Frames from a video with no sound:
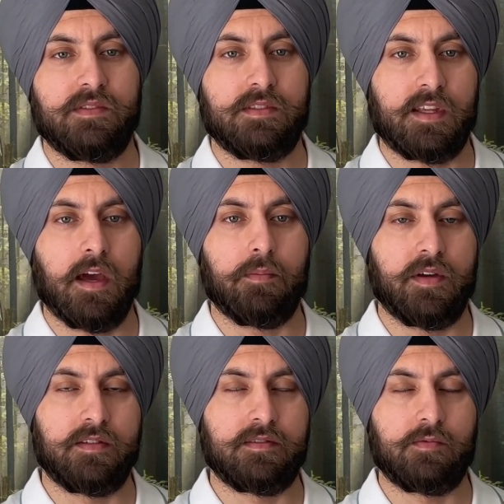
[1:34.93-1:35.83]
step
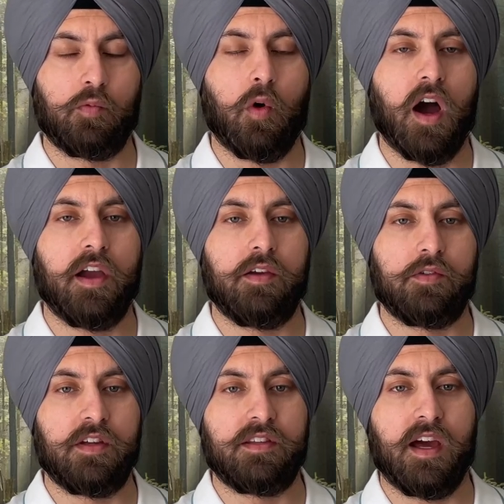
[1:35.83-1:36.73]
is why you
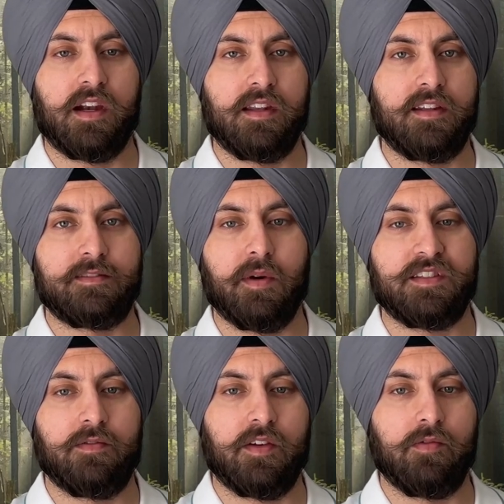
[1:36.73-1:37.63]
did that in a
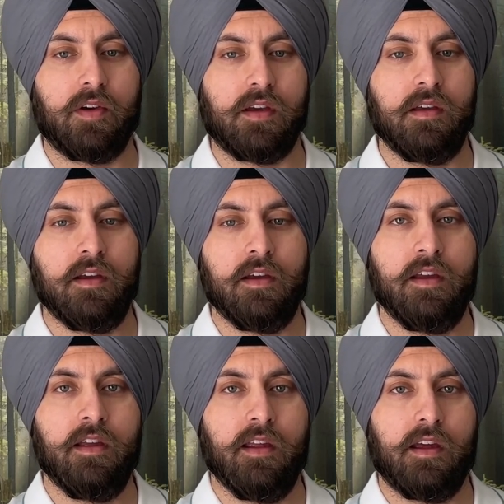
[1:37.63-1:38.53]
specific way,
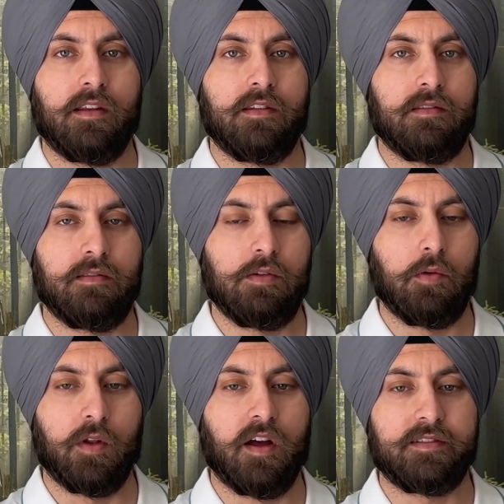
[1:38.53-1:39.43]
and you
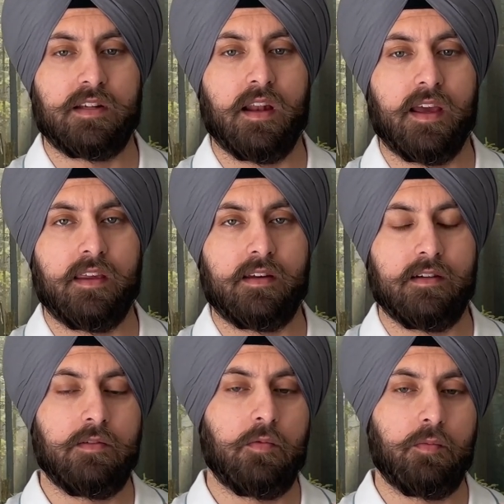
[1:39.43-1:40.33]
will answer like,
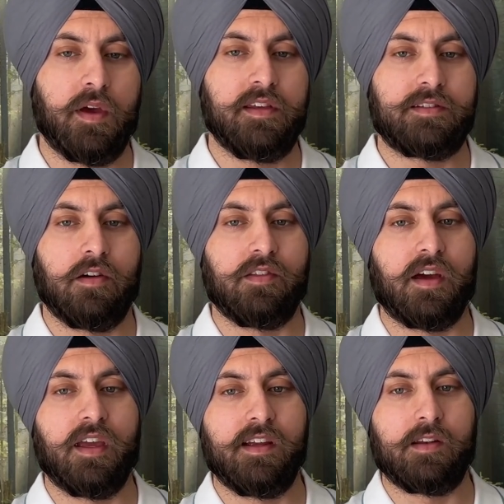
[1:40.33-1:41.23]
based on the
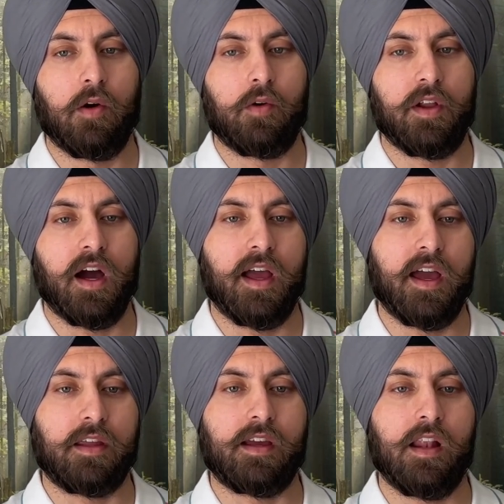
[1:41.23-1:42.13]
heat load, I
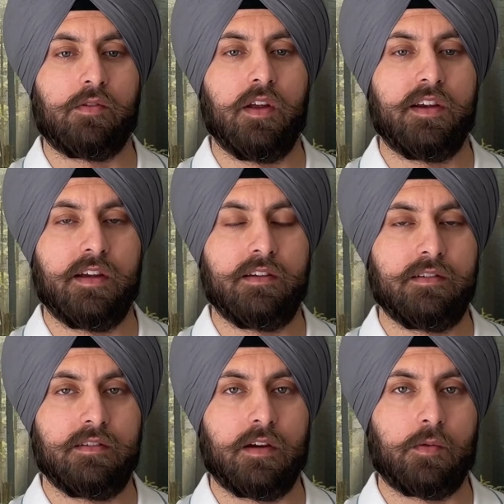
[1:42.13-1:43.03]
had calculated
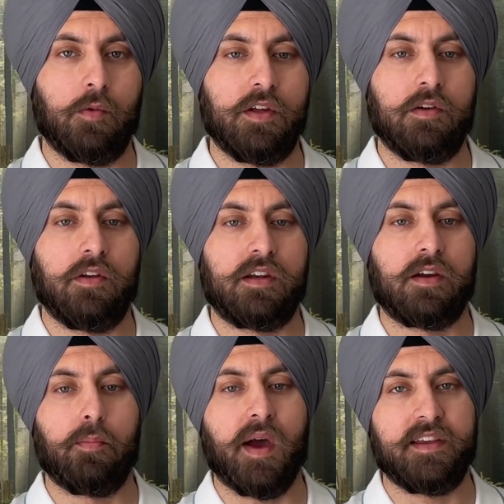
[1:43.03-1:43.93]
the cooling unit
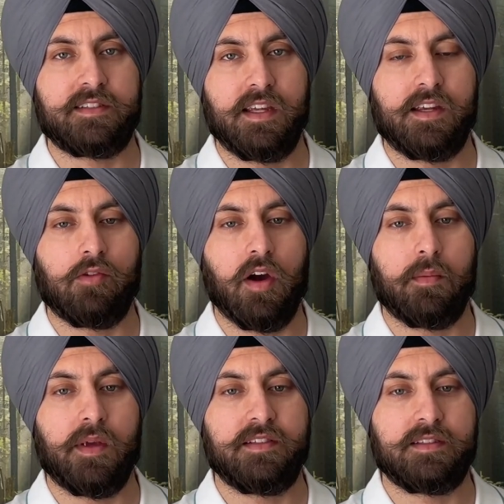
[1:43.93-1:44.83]
capacity
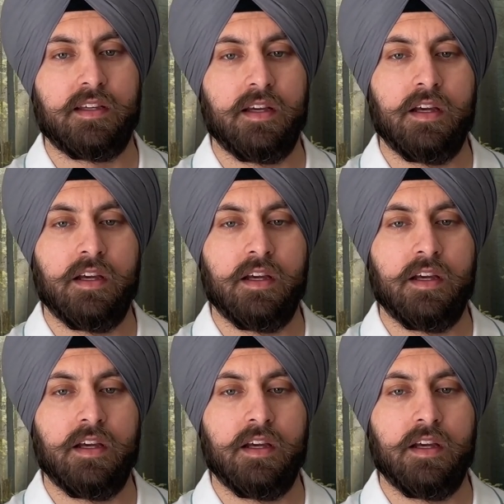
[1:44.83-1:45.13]
requirements.